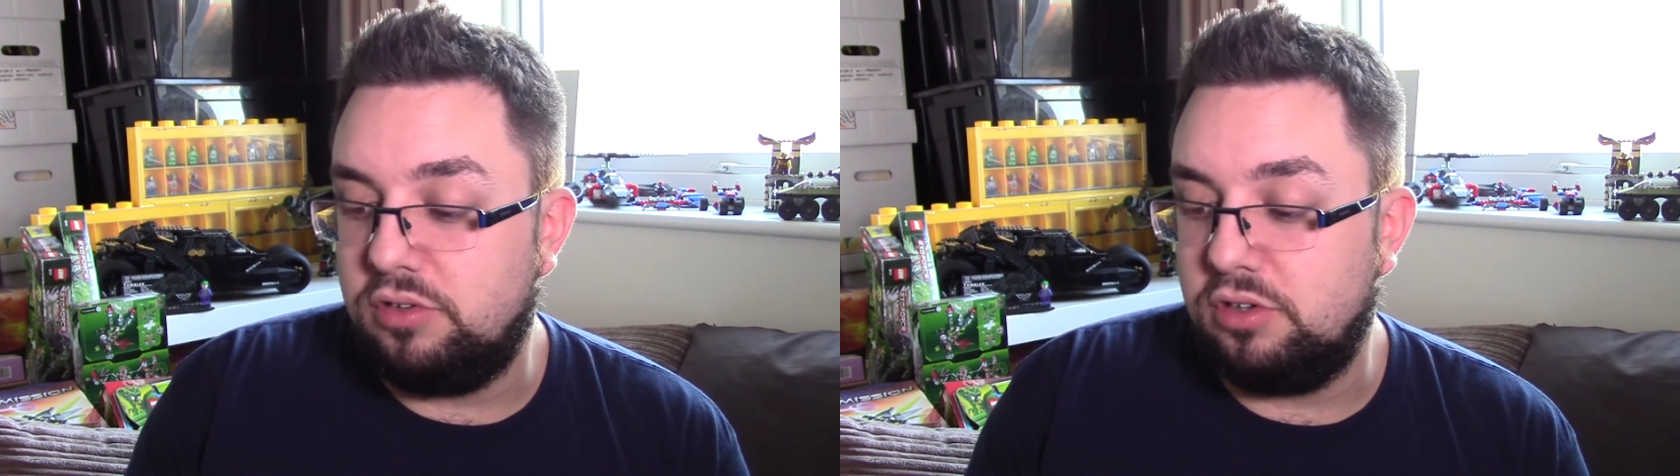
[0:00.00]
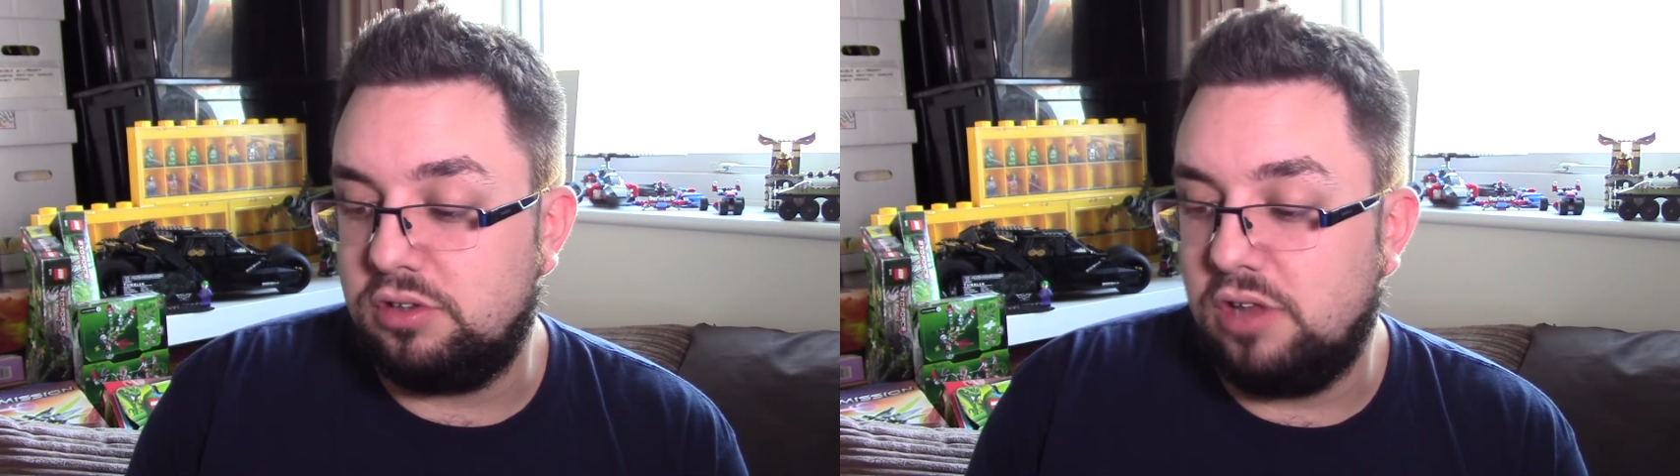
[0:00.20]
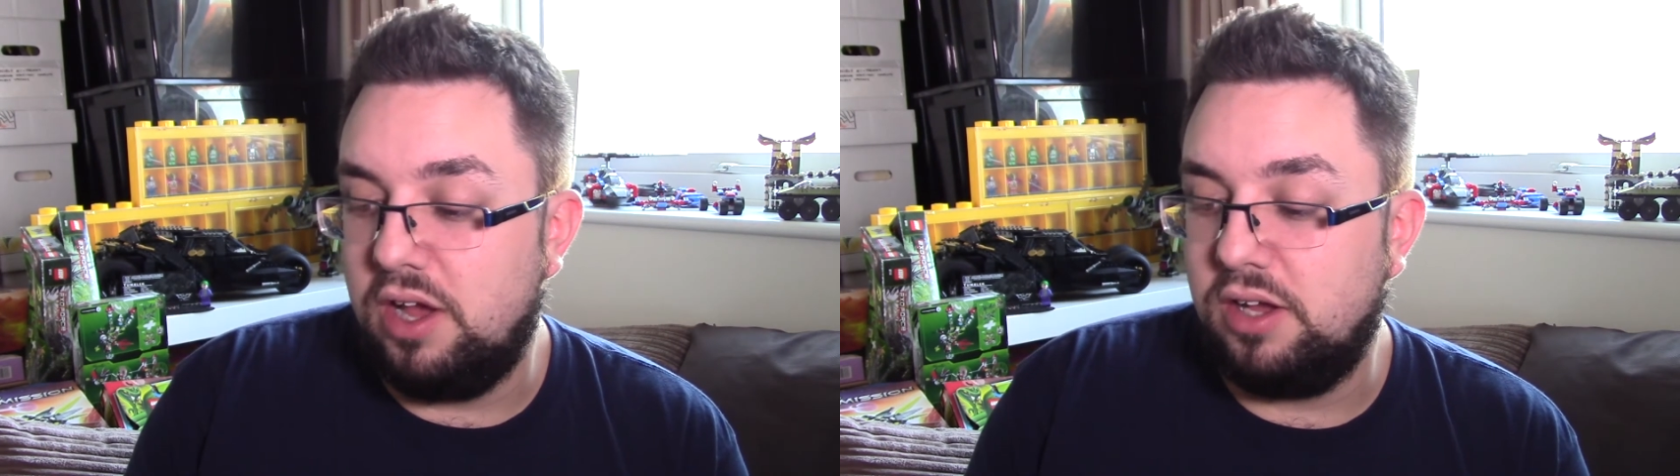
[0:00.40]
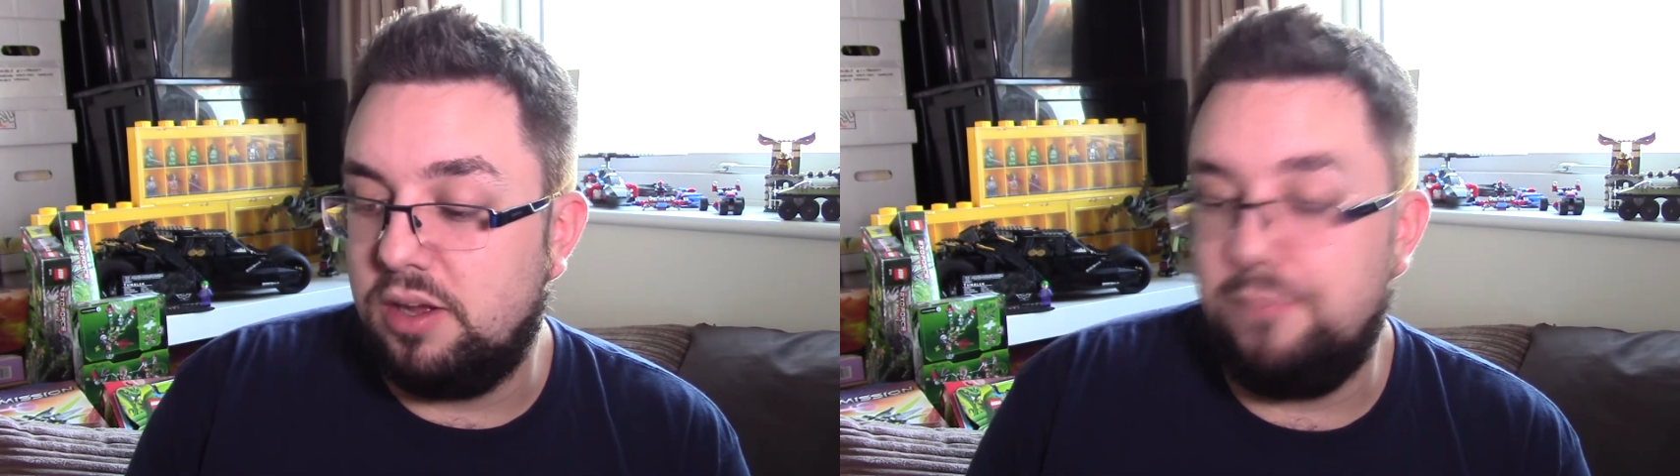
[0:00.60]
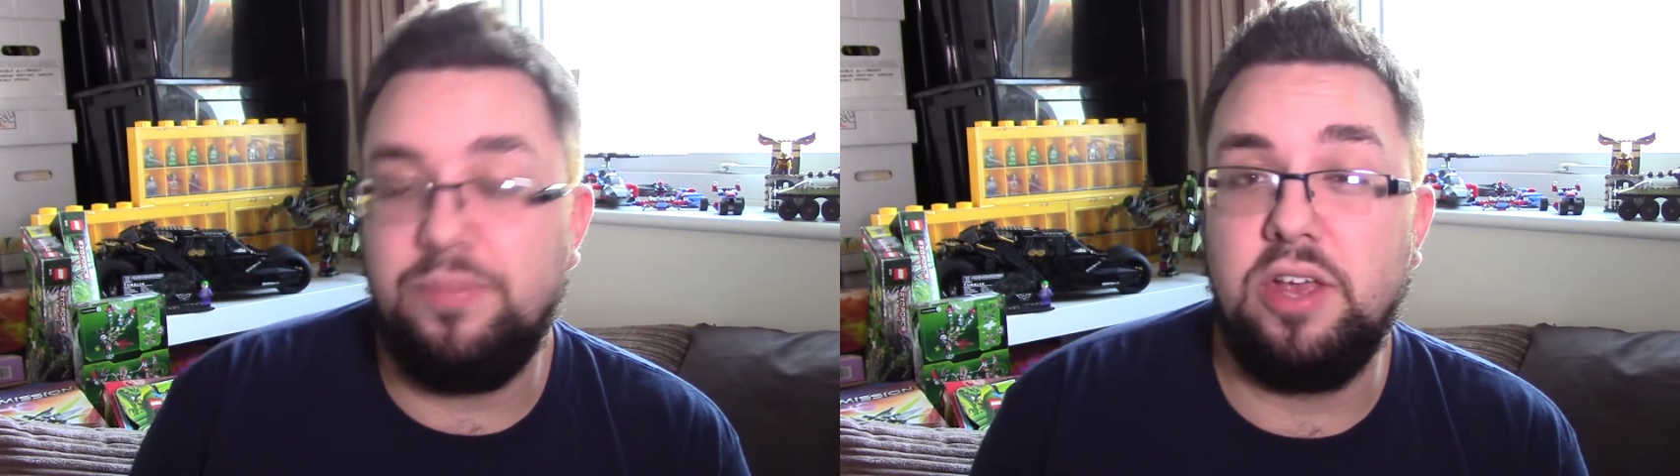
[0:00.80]
just
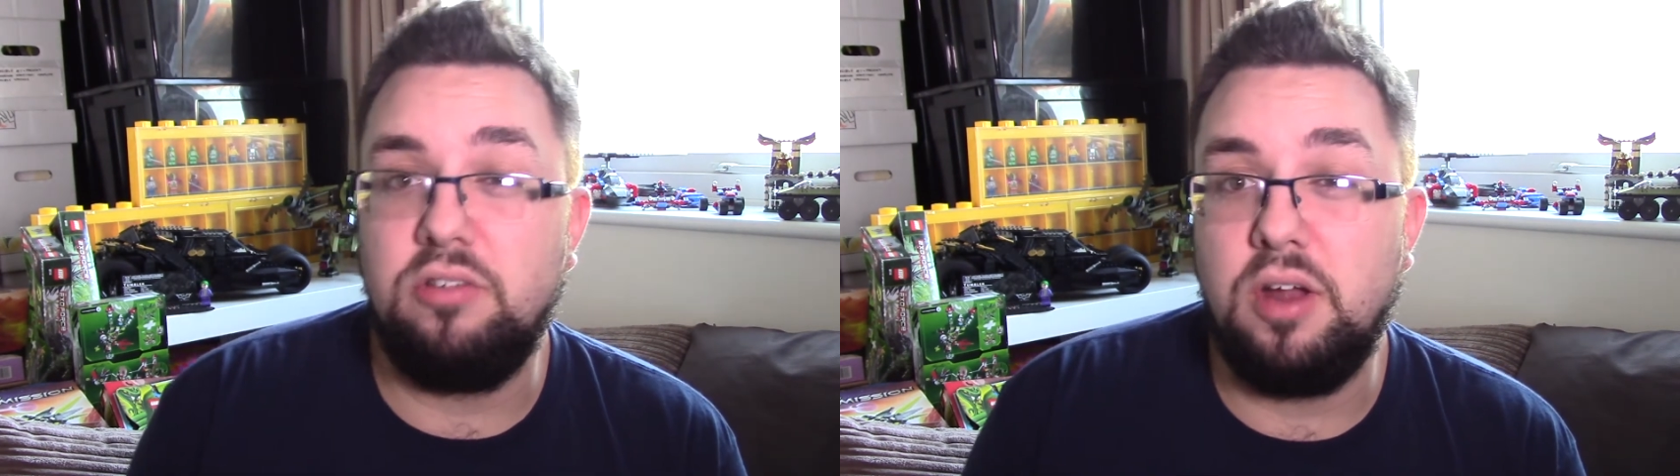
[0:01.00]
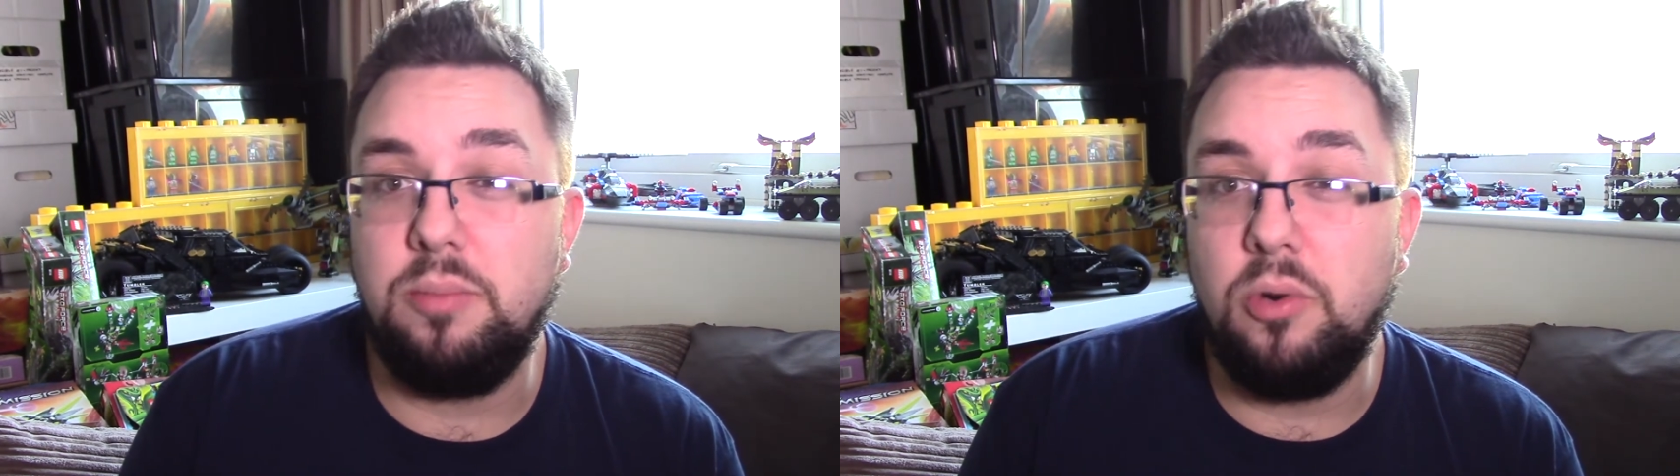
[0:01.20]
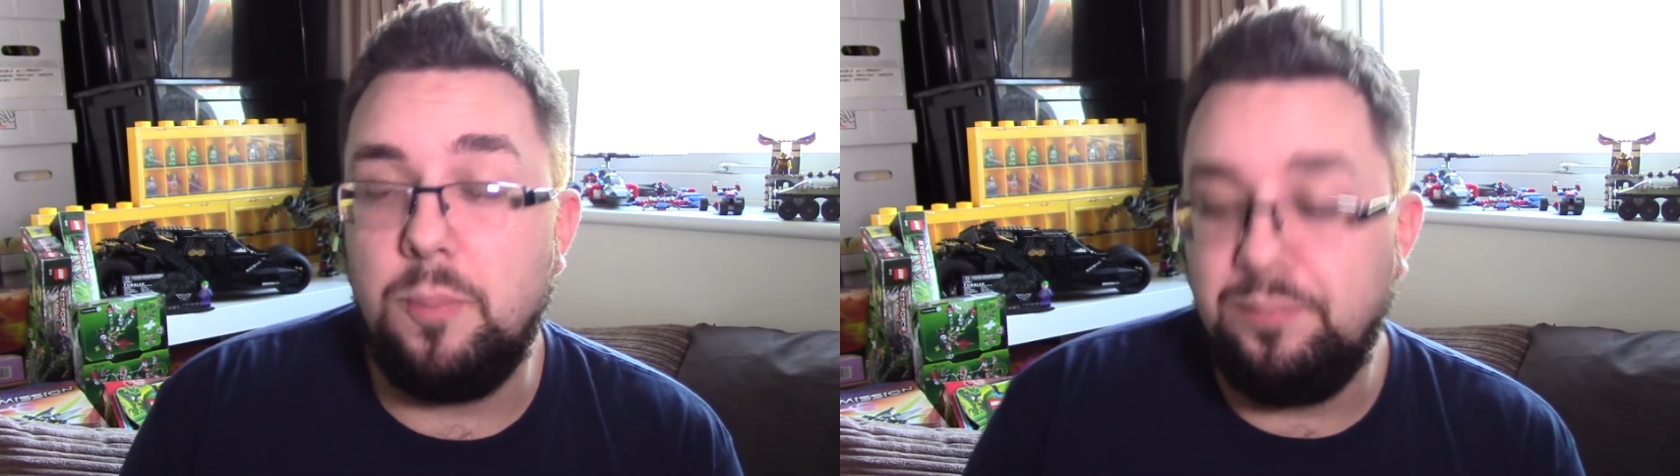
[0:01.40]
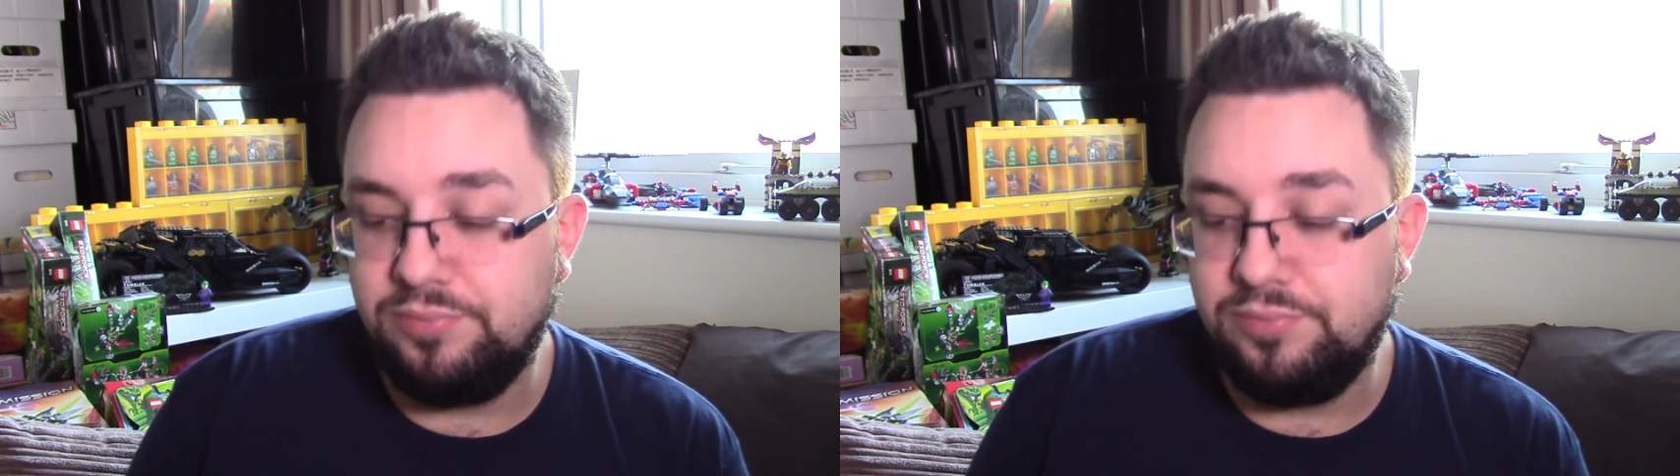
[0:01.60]
like incredible.